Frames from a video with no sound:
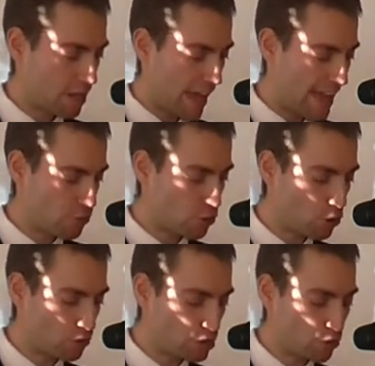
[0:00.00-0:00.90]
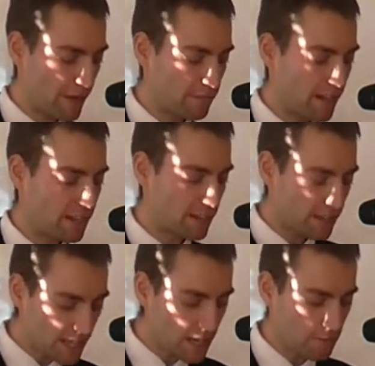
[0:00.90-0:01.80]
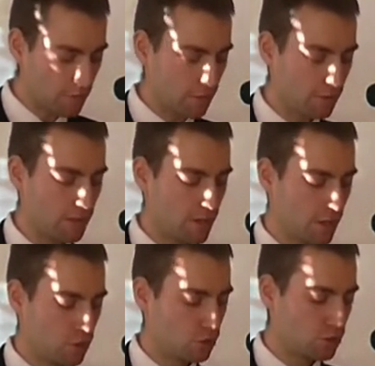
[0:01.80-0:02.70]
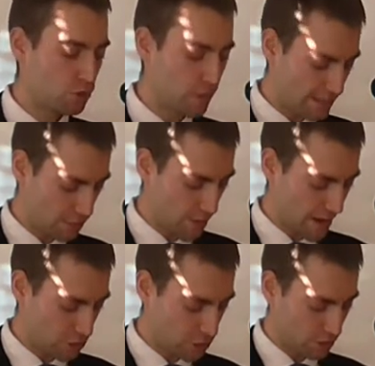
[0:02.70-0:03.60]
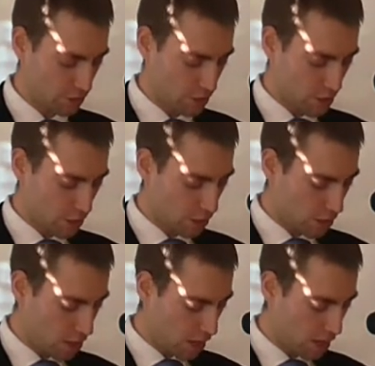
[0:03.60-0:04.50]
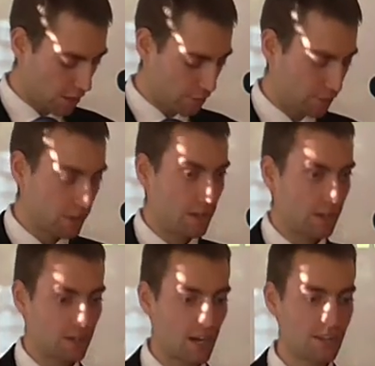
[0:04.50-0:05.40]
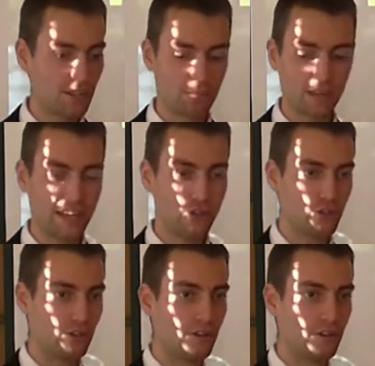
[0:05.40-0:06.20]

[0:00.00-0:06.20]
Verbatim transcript: and those who have done evil to the resurrection of condemnation.